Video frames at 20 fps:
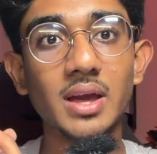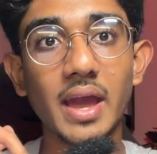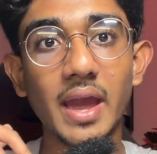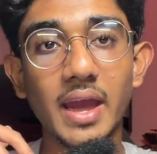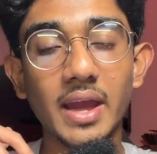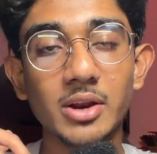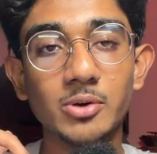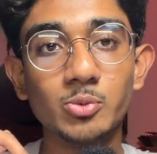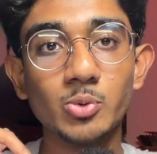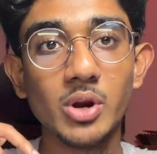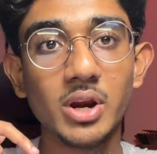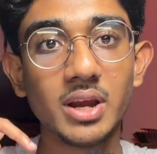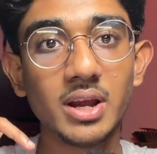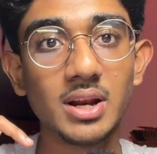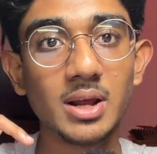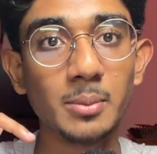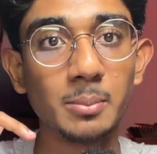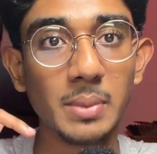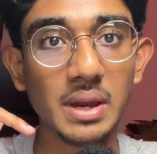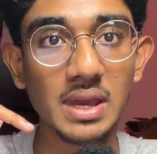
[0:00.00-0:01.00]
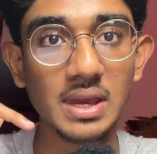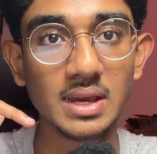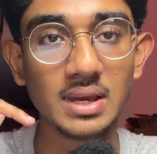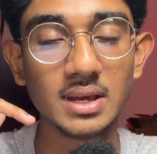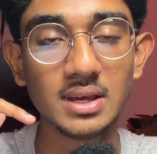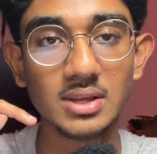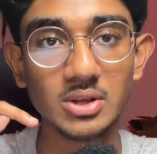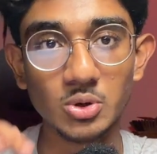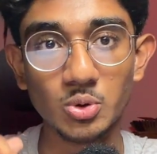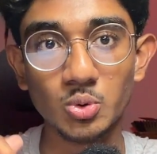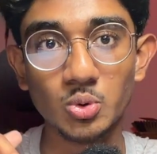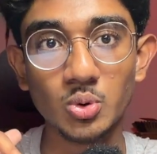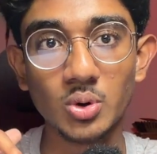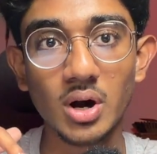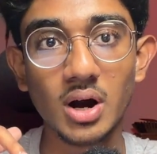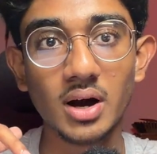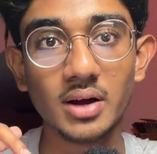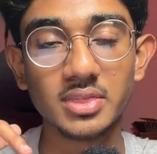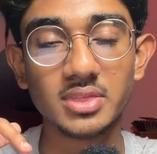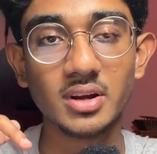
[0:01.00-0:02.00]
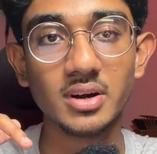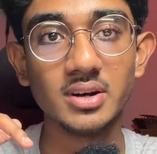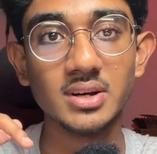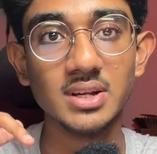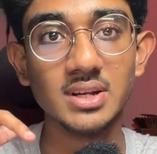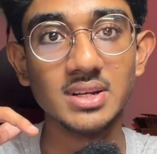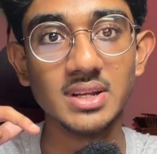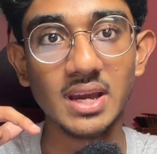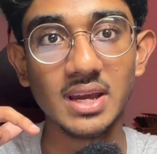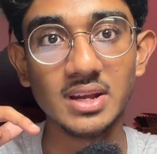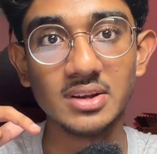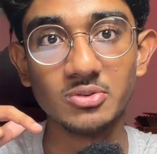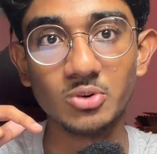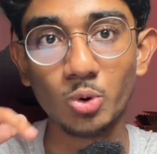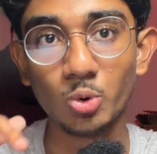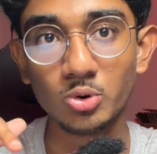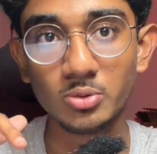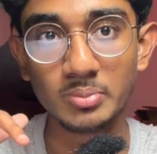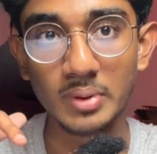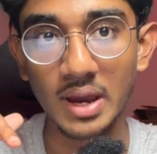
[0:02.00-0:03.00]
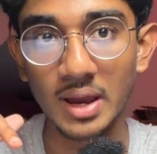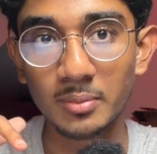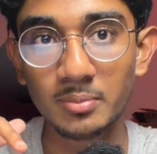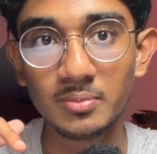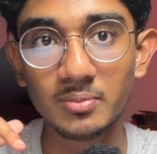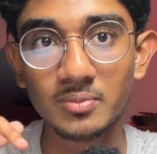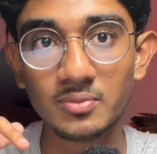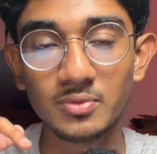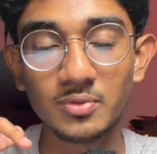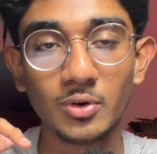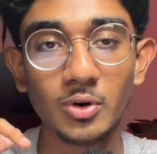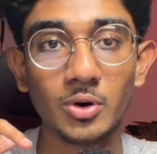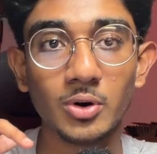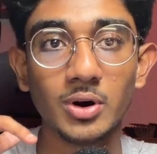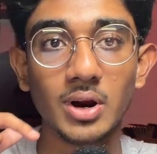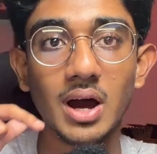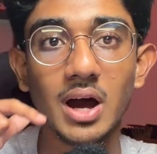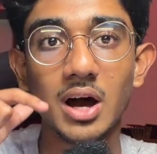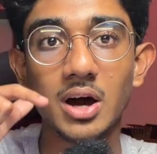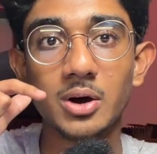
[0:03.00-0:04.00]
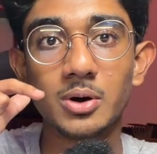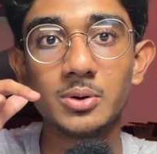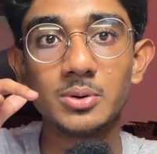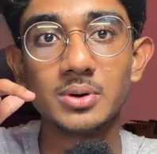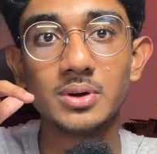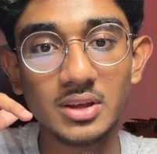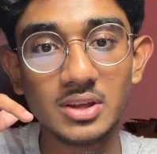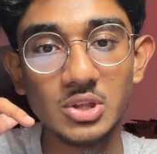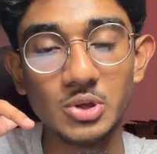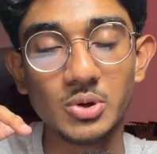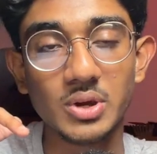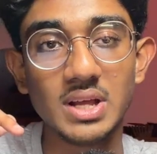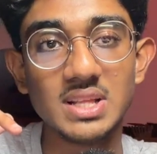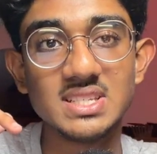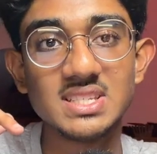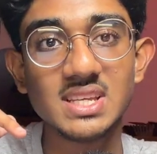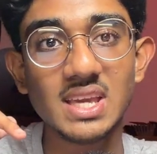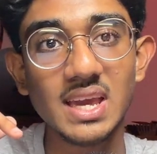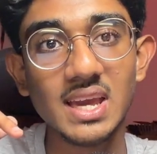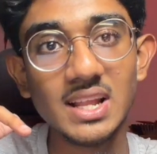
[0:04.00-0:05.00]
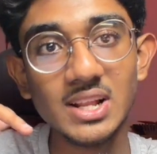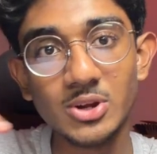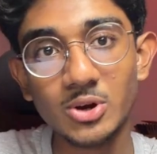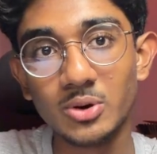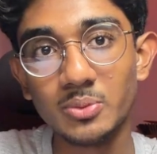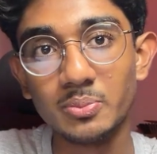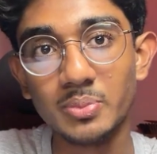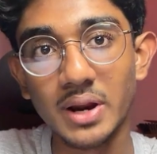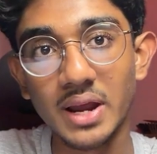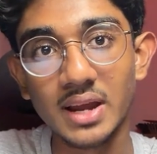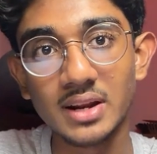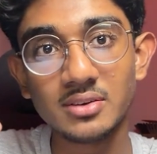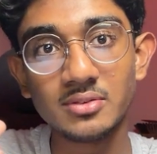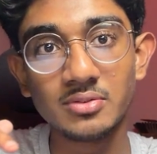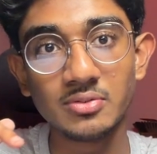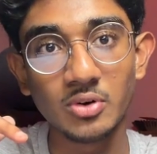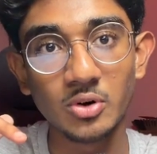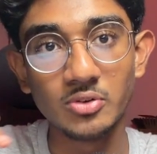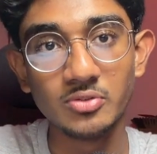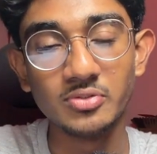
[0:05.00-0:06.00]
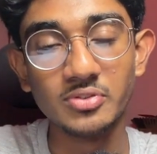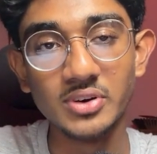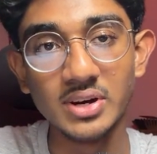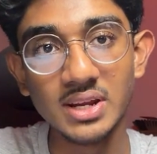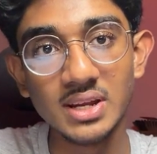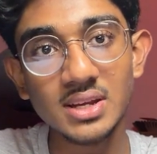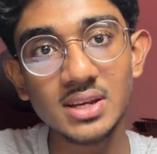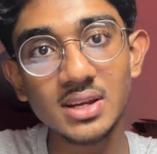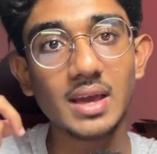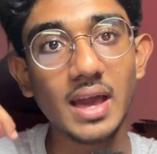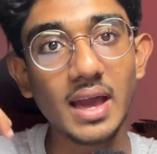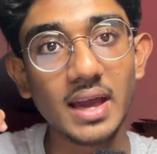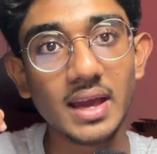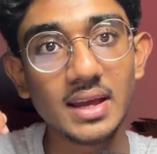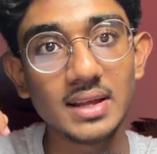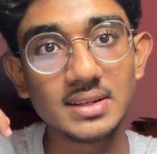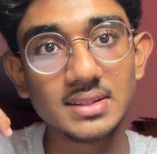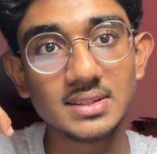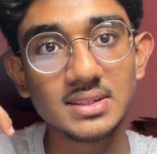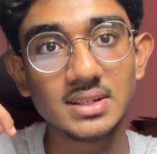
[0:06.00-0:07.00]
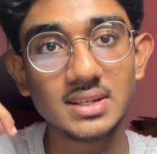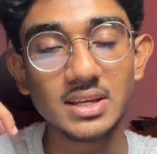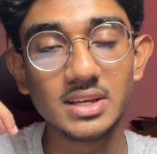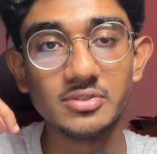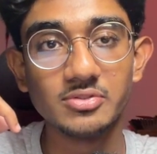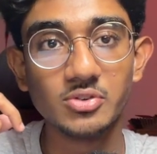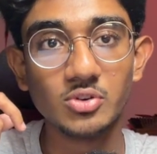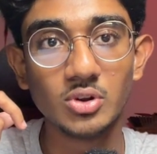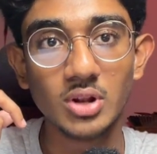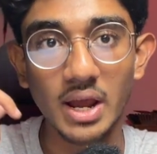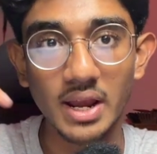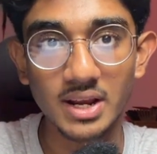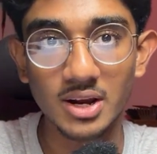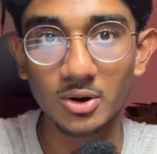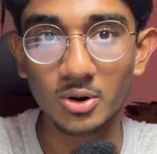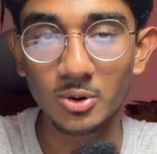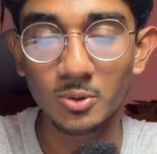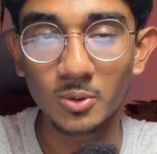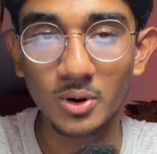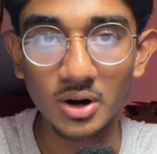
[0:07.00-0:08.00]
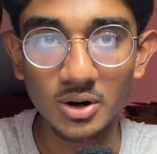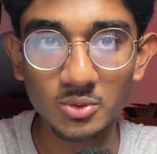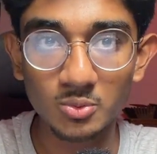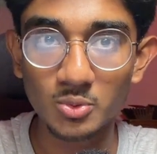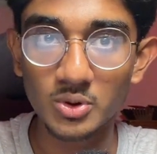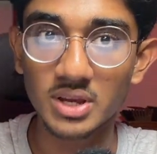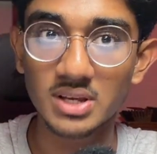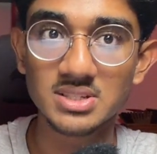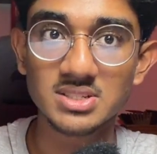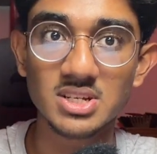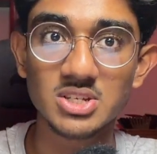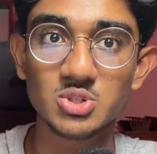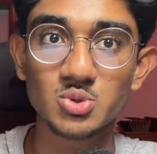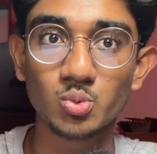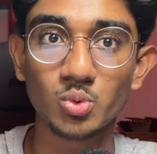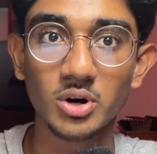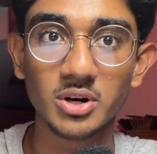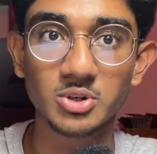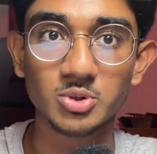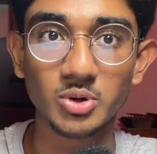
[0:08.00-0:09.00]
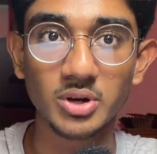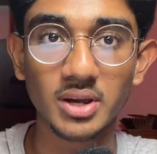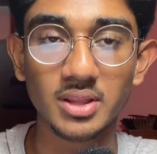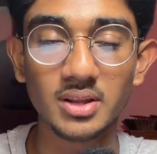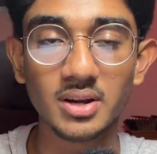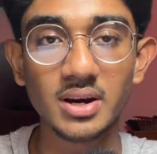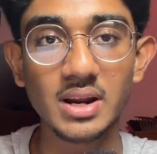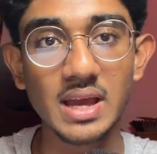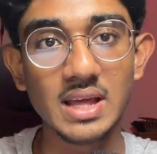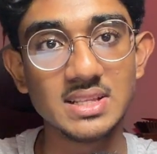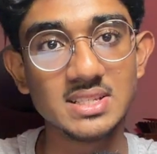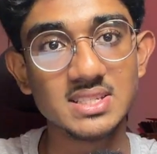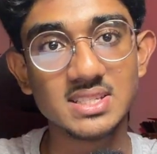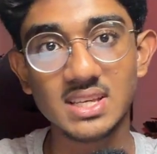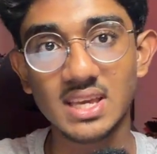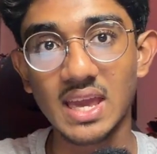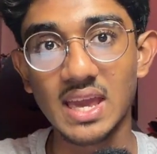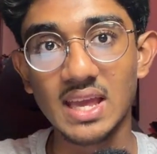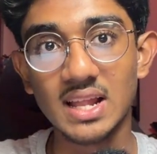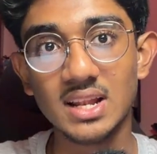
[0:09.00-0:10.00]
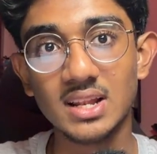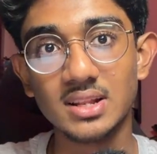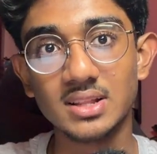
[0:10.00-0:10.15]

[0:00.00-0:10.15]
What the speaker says: and we're gonna make you a 30-day roadmap for how you can scale your brand for free. And if you like our work, we can just work together and scale